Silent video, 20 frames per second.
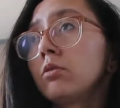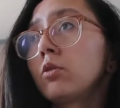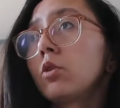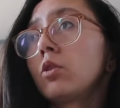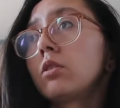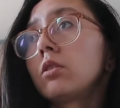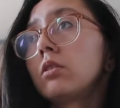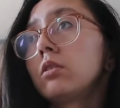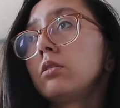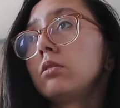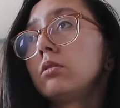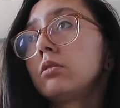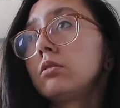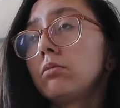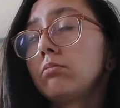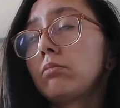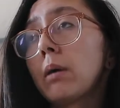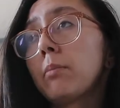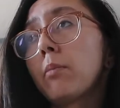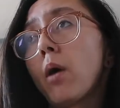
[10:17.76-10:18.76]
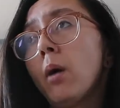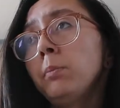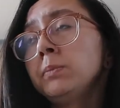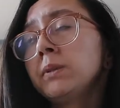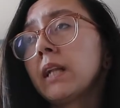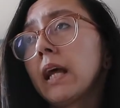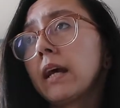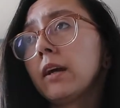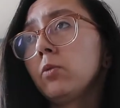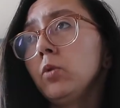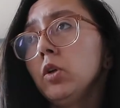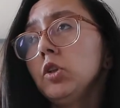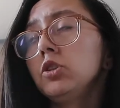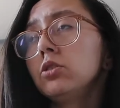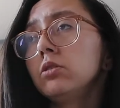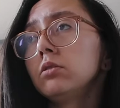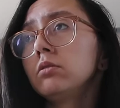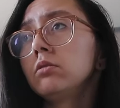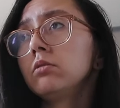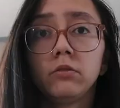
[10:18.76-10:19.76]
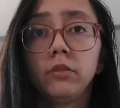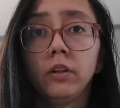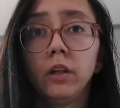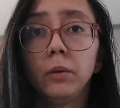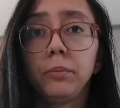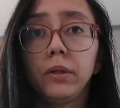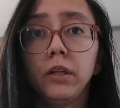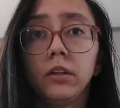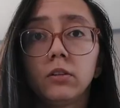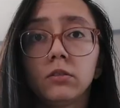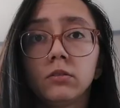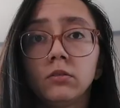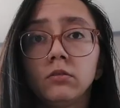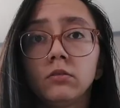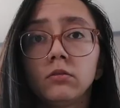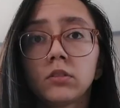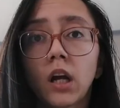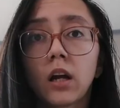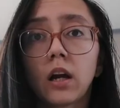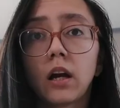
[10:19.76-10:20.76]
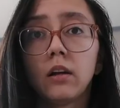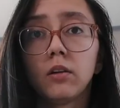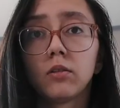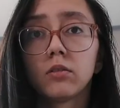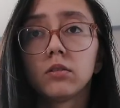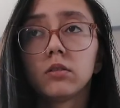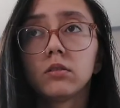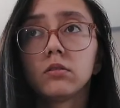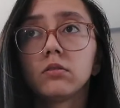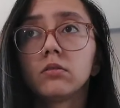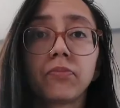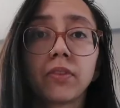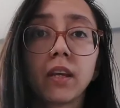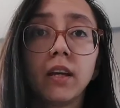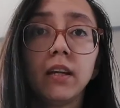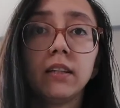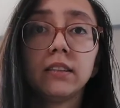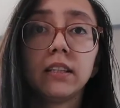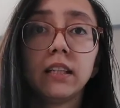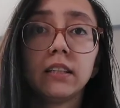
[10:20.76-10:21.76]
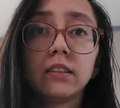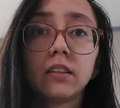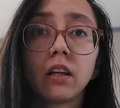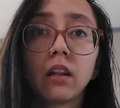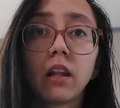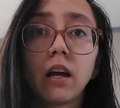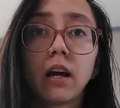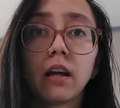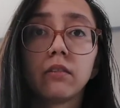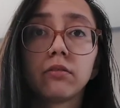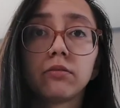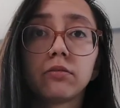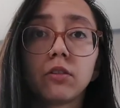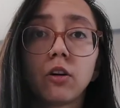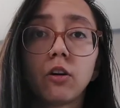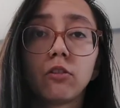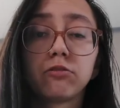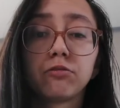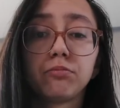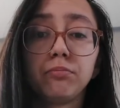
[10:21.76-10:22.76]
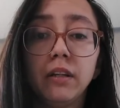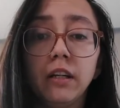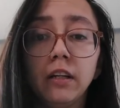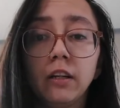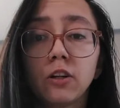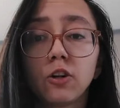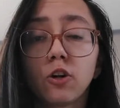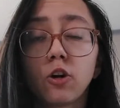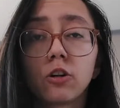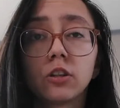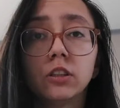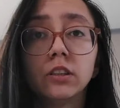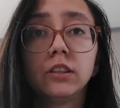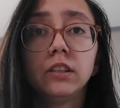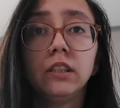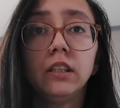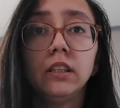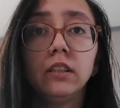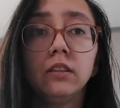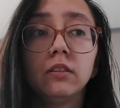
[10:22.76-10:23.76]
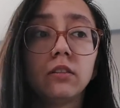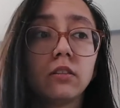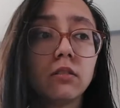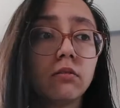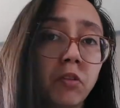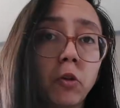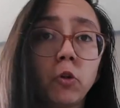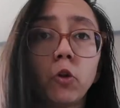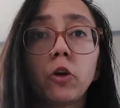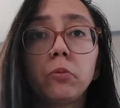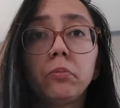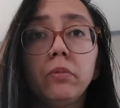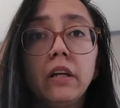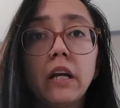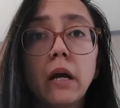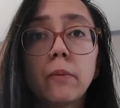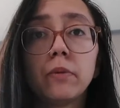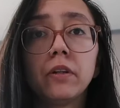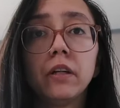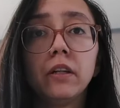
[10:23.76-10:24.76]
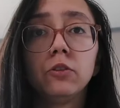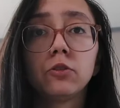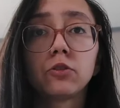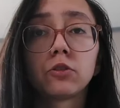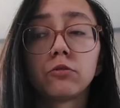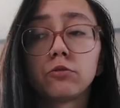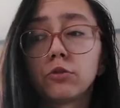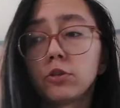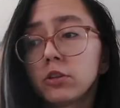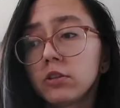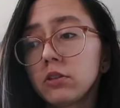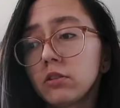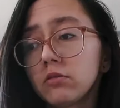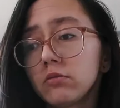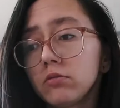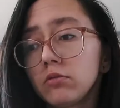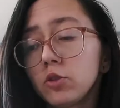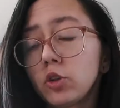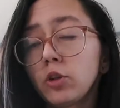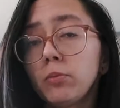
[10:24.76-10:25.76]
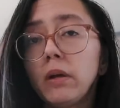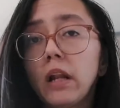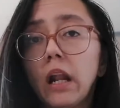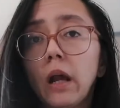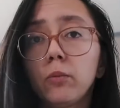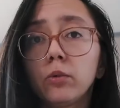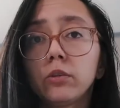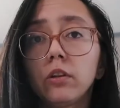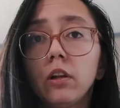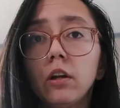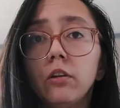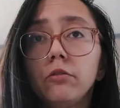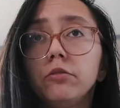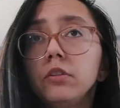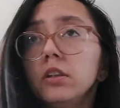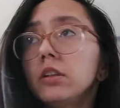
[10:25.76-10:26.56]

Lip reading: Or my mom's language, Filipino, Tagalog. Is this the life of being quarantined? Normally, I'm an introvert. Normally, I would love